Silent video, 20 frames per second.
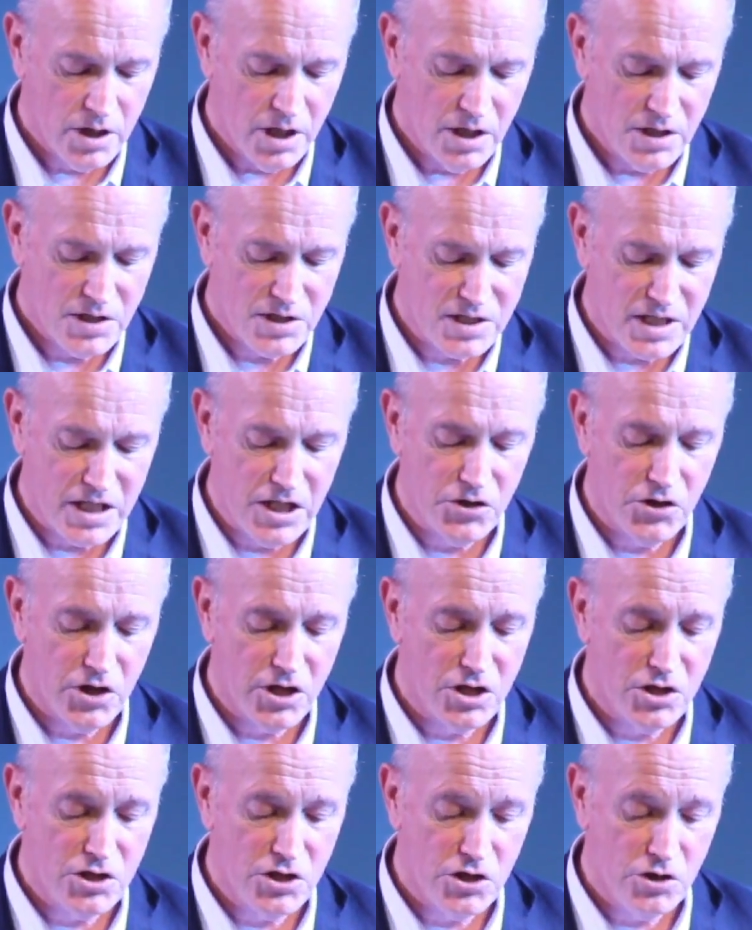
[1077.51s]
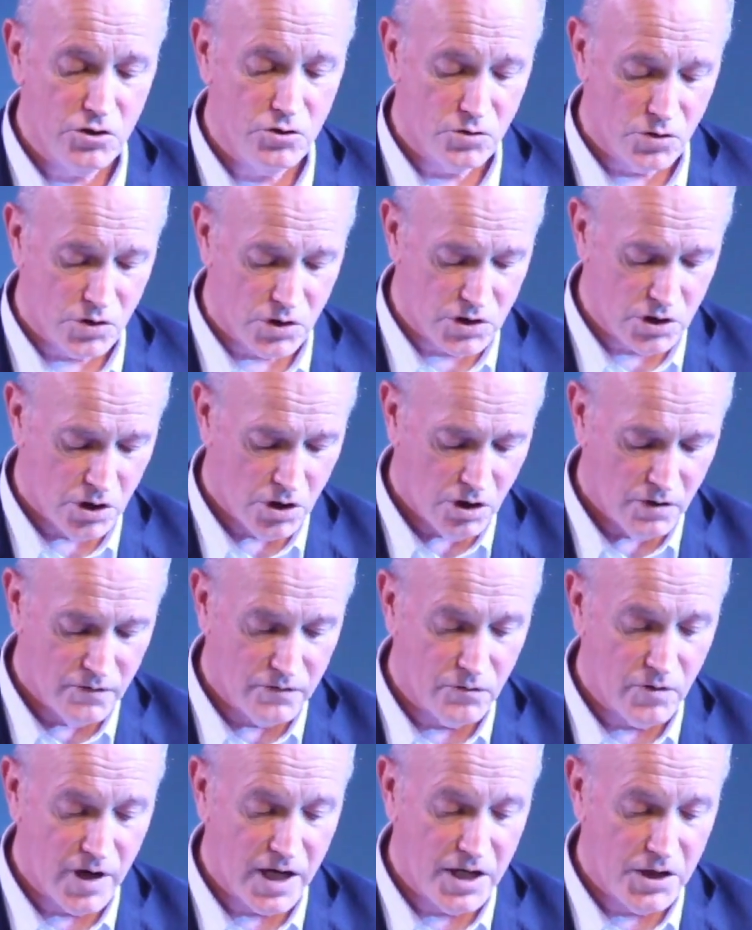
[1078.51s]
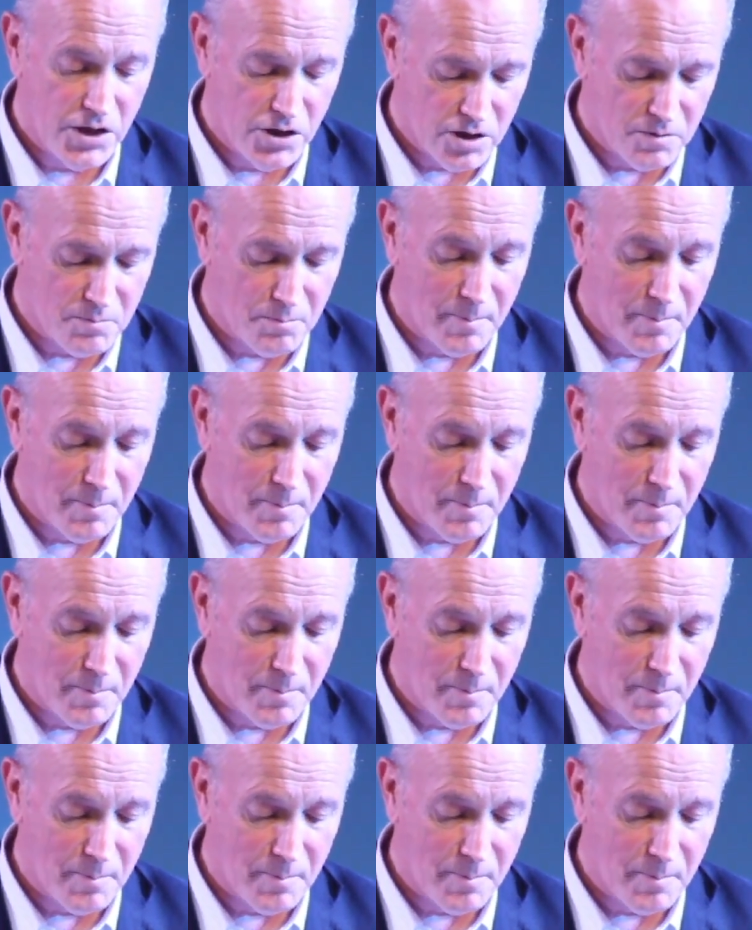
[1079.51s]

seething dunes of radiant